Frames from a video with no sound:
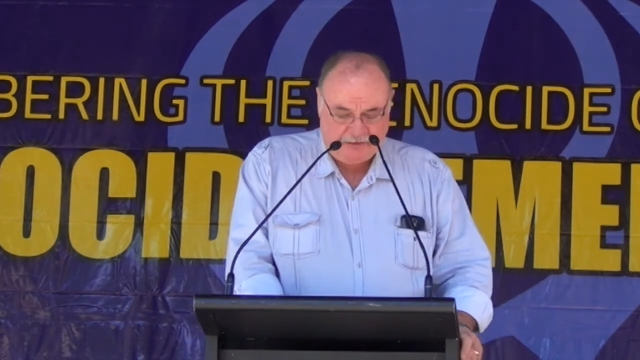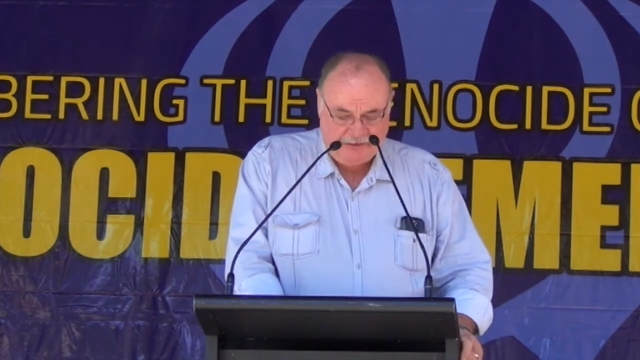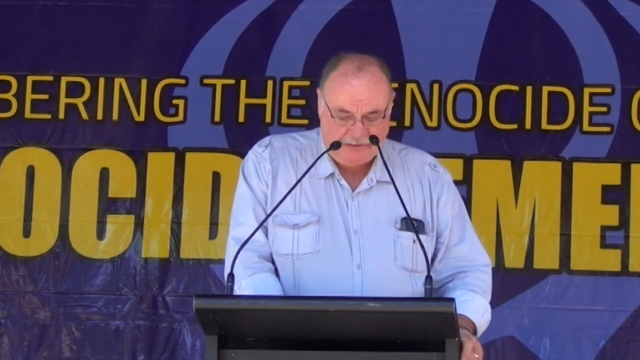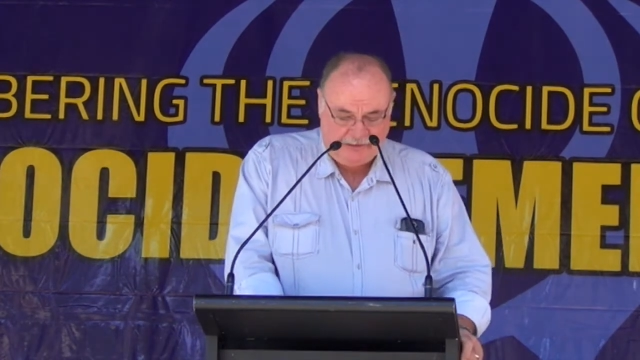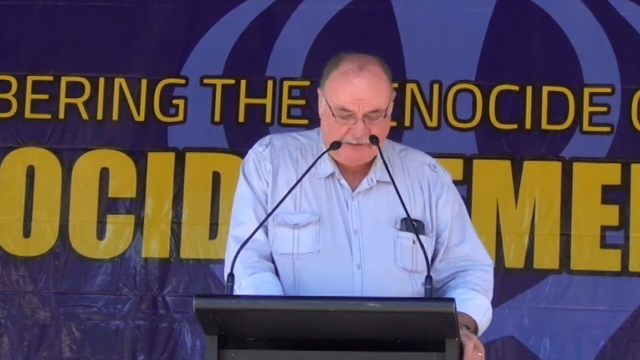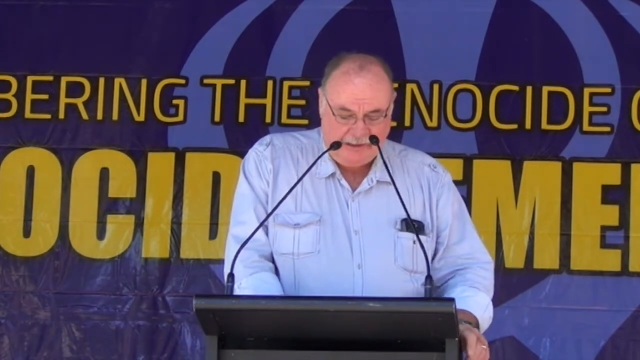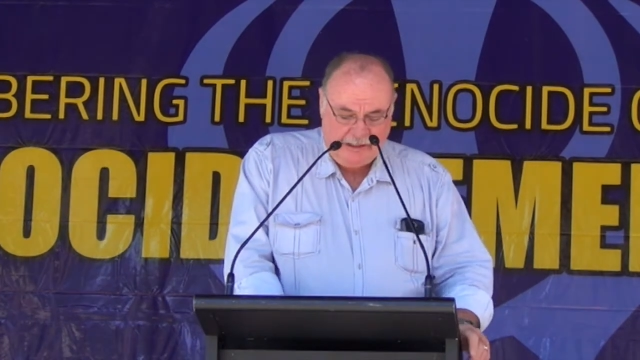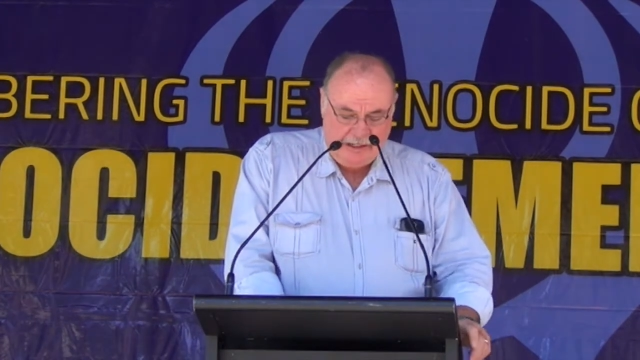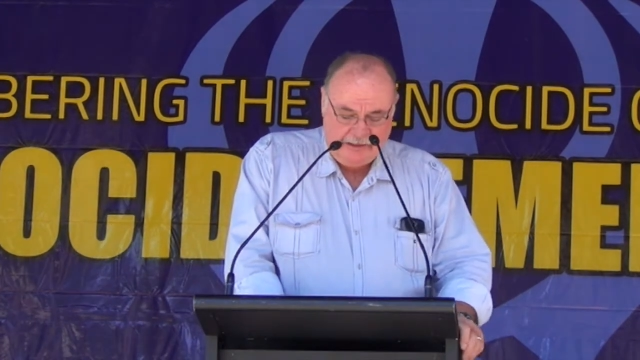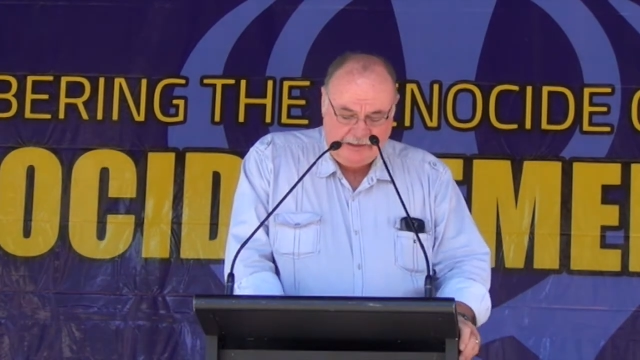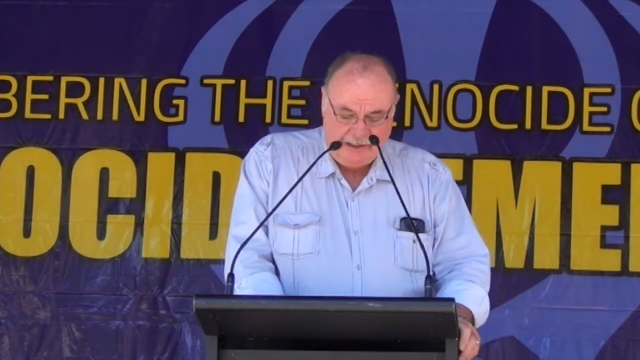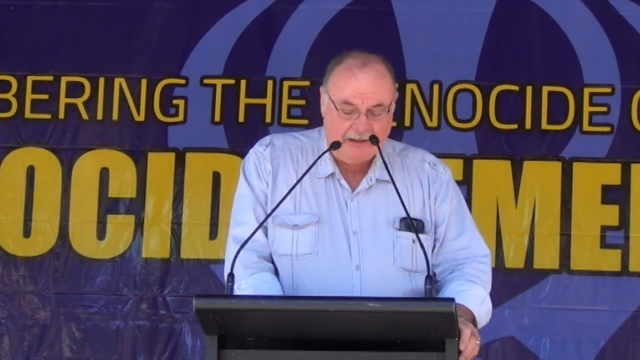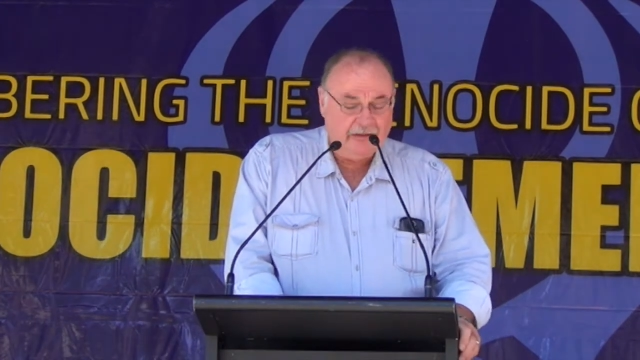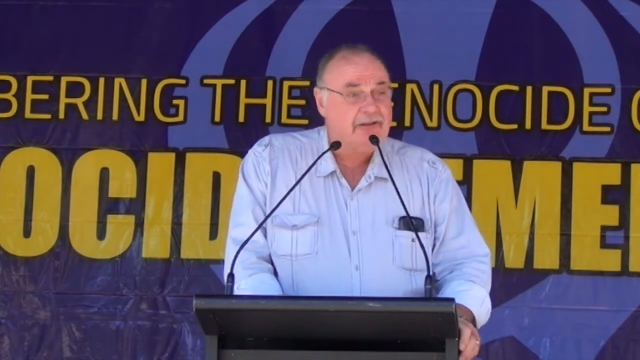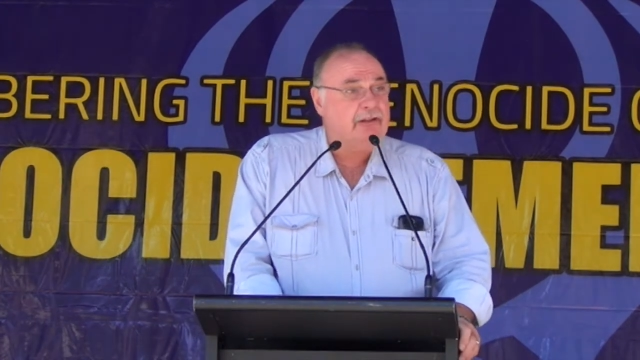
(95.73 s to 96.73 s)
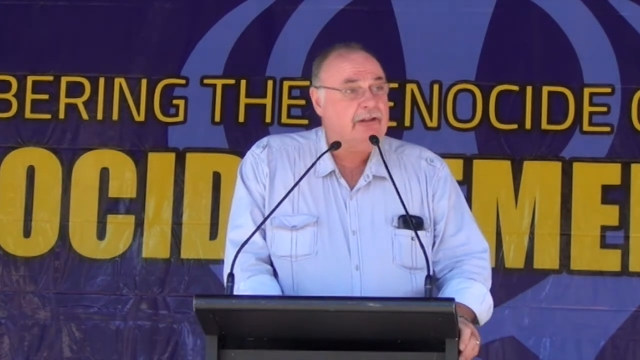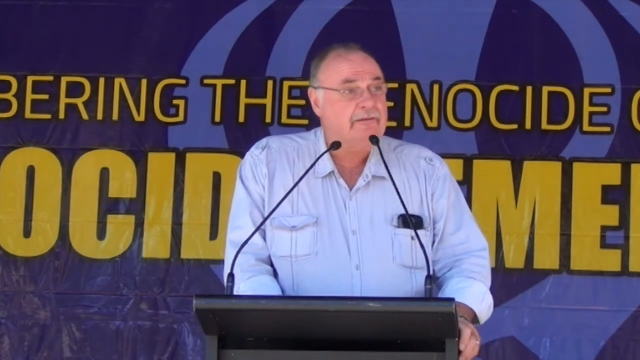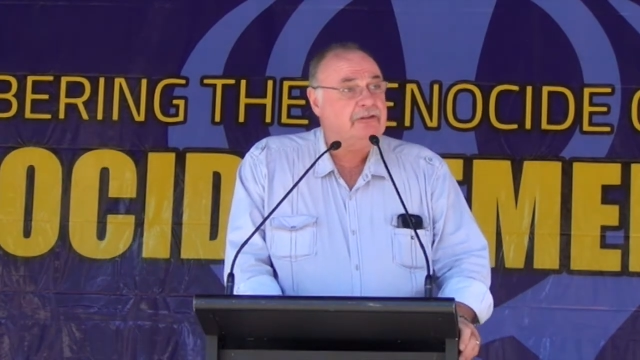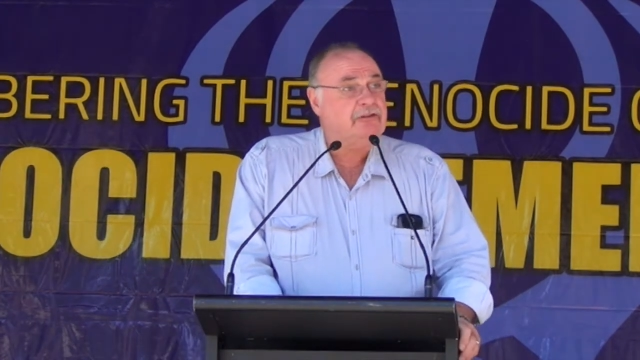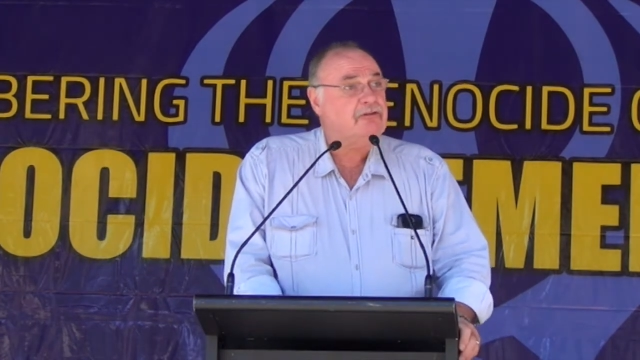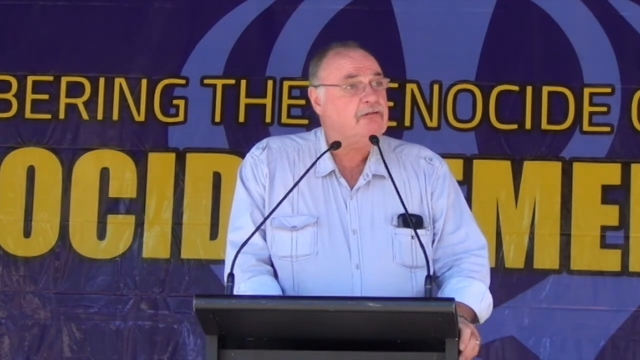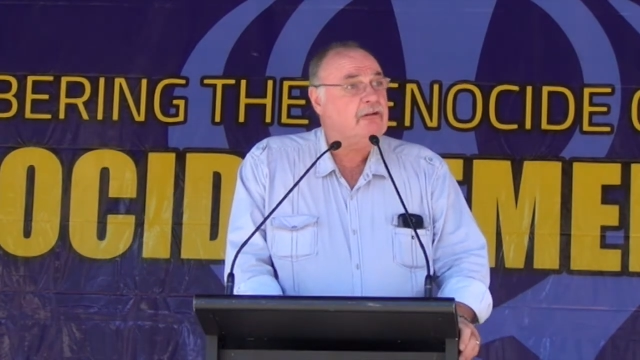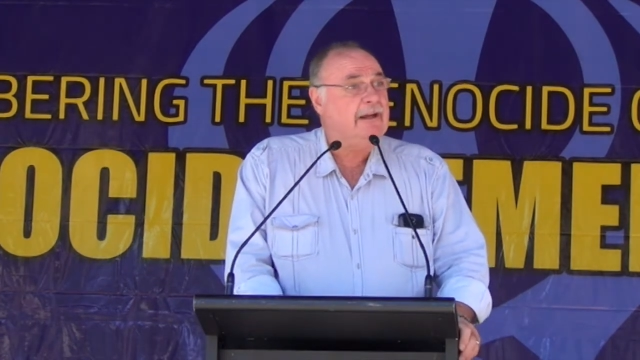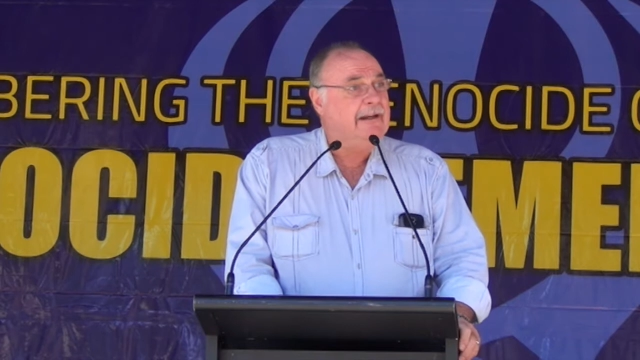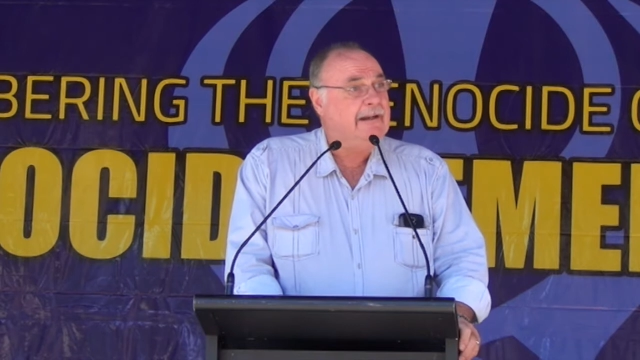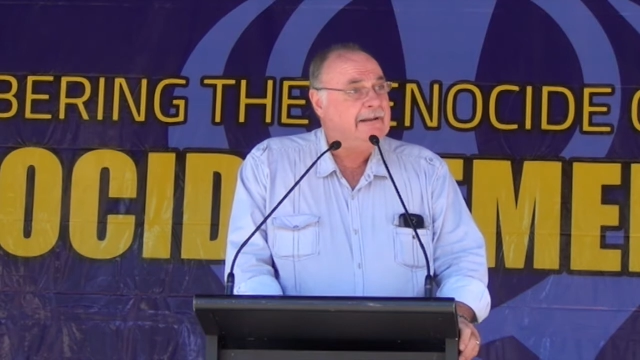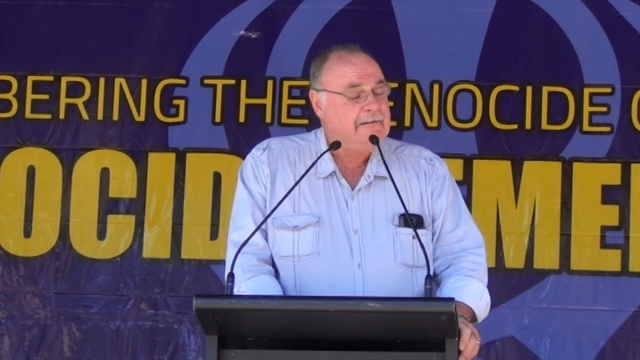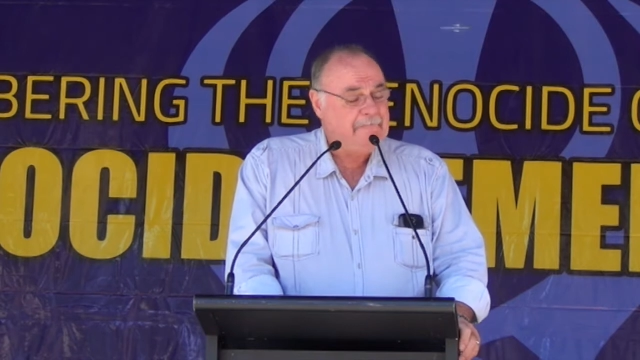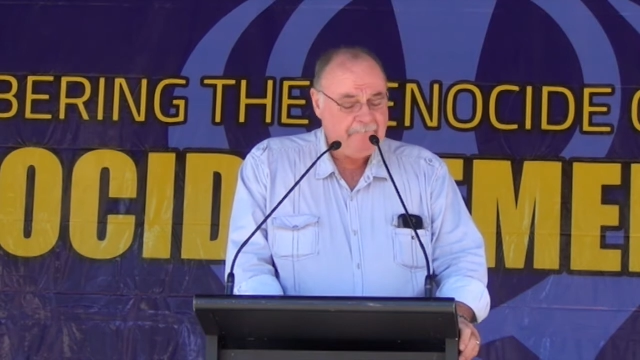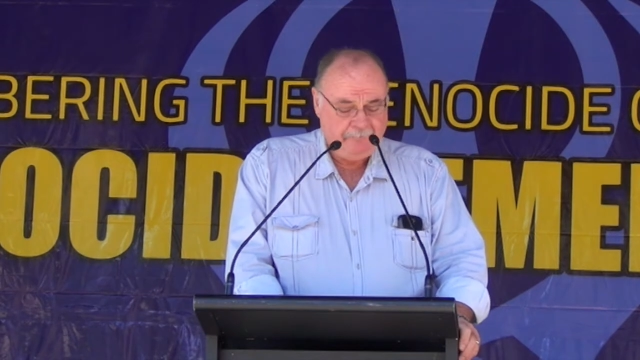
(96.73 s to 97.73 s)
Sikh Council of
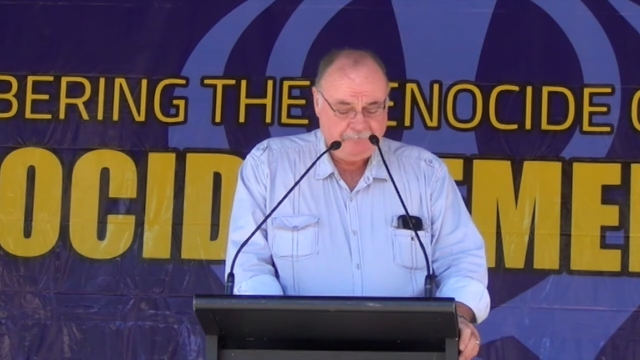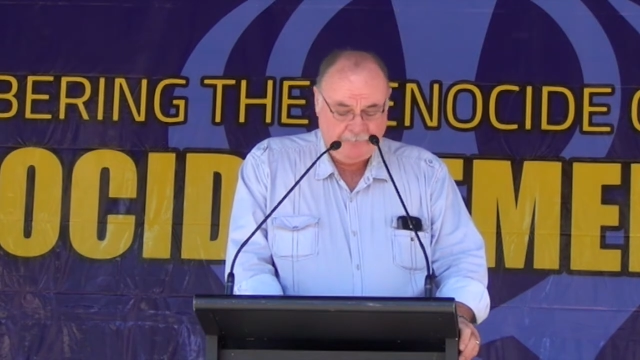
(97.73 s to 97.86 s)
Australia